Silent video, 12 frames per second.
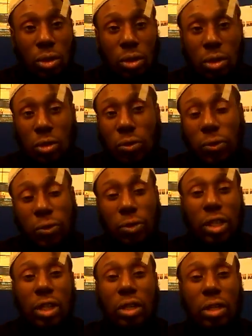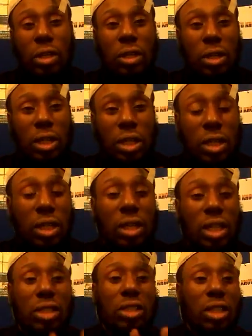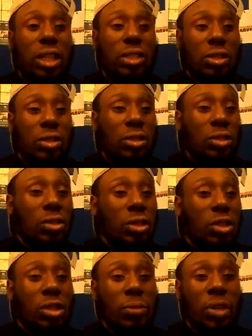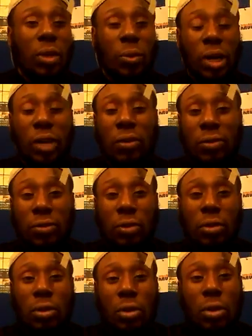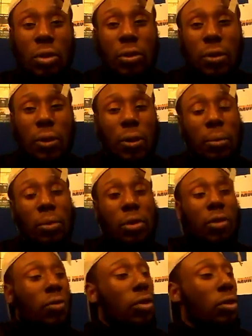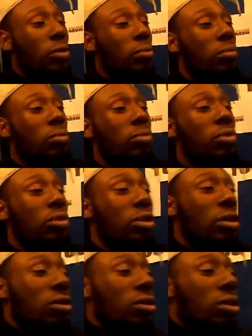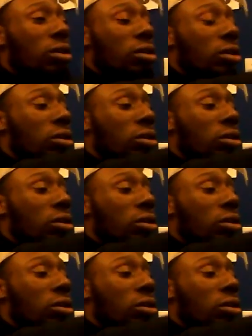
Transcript: there's 3 key legislations you need to be aware of. Yeah, I've got them printed out here.